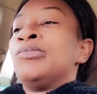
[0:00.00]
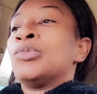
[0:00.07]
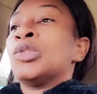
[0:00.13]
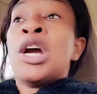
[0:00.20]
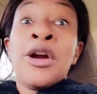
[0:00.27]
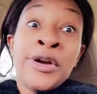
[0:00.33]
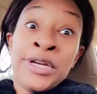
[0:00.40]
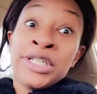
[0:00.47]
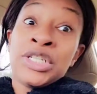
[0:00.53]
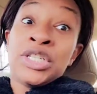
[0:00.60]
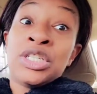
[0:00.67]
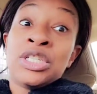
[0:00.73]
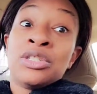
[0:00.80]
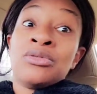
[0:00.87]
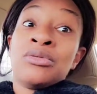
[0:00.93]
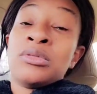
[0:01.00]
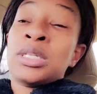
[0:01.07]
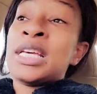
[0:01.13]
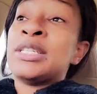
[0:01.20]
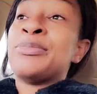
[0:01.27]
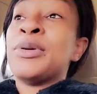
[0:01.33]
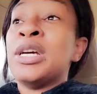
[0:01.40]
orange juice.
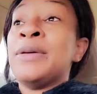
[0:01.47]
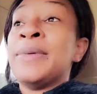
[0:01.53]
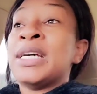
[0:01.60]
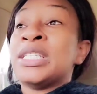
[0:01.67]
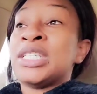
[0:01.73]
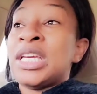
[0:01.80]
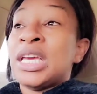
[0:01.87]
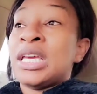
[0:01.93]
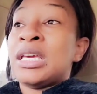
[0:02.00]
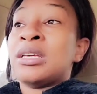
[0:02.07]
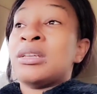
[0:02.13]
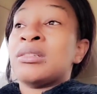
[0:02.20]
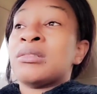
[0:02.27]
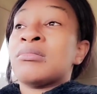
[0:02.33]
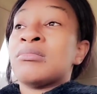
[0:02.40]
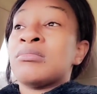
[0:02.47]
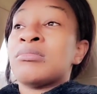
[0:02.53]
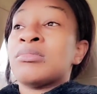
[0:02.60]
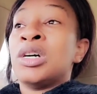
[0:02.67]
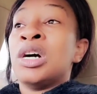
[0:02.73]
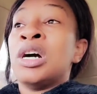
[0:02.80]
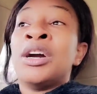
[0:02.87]
That's pretty much it.
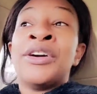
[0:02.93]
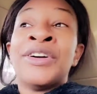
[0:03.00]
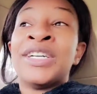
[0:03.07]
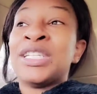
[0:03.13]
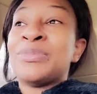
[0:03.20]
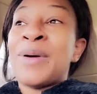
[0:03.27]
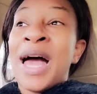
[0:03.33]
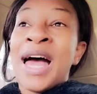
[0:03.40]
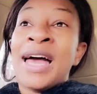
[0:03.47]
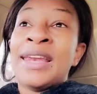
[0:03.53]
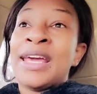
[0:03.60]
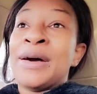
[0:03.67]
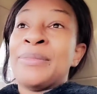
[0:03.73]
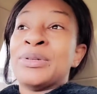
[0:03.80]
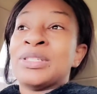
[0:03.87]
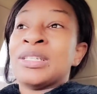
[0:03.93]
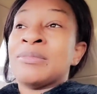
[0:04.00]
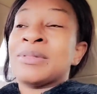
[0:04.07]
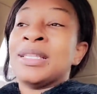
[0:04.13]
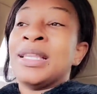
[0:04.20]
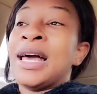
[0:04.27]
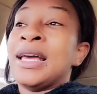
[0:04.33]
Orange, pineapple,
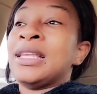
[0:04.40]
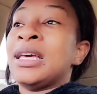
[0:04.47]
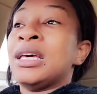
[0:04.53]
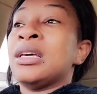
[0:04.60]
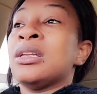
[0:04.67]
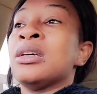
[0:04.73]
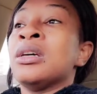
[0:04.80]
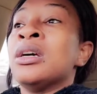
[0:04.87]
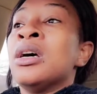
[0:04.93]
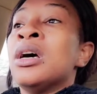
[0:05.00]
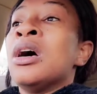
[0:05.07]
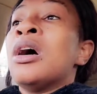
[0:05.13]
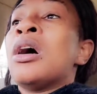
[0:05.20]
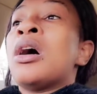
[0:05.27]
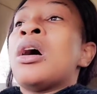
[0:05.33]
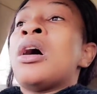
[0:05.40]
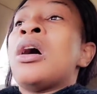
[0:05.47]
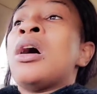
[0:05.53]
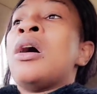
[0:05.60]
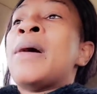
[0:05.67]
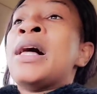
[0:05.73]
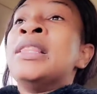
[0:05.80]
something like that.
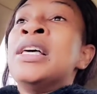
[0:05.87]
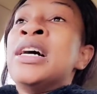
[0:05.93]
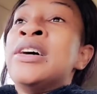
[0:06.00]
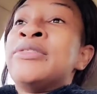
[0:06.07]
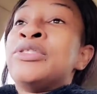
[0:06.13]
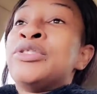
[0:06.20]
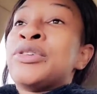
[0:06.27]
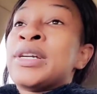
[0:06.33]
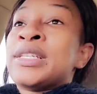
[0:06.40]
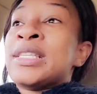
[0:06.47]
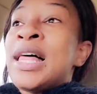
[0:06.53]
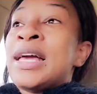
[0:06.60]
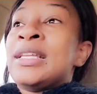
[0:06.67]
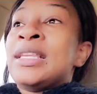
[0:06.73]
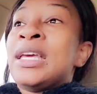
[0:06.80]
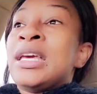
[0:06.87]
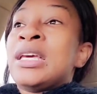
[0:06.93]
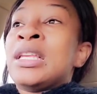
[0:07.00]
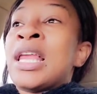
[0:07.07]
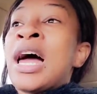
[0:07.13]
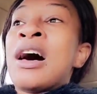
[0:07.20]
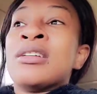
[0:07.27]
I love drinks like that,
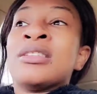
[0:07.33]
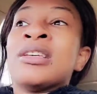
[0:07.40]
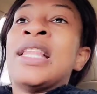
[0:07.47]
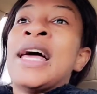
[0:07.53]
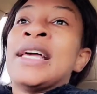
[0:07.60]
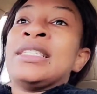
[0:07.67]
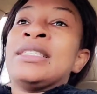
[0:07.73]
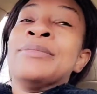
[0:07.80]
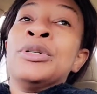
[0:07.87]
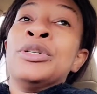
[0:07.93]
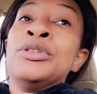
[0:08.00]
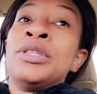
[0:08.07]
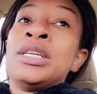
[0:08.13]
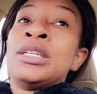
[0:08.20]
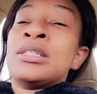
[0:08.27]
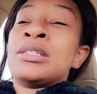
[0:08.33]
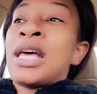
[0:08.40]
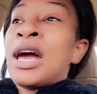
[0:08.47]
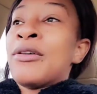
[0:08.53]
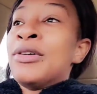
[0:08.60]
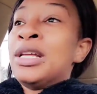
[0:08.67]
and I also like smoothies. I really